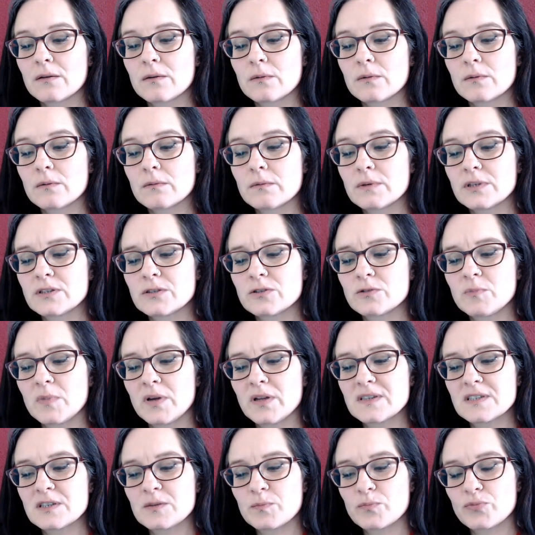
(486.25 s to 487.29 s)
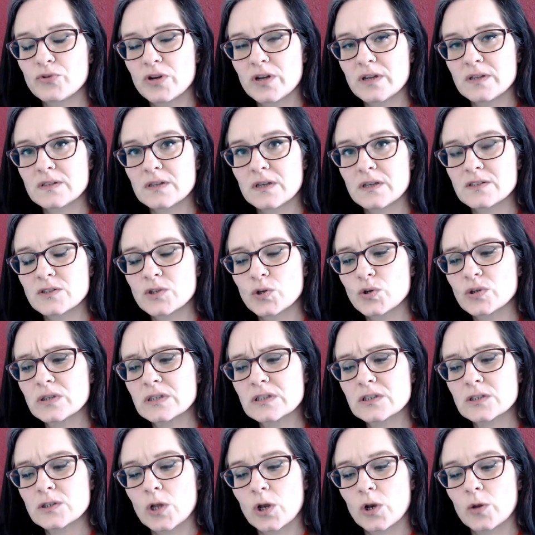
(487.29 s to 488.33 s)
when to my surprise I saw a
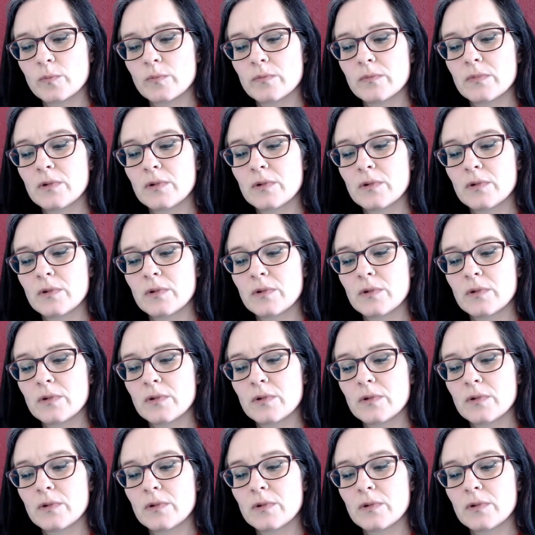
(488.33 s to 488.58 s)
solemn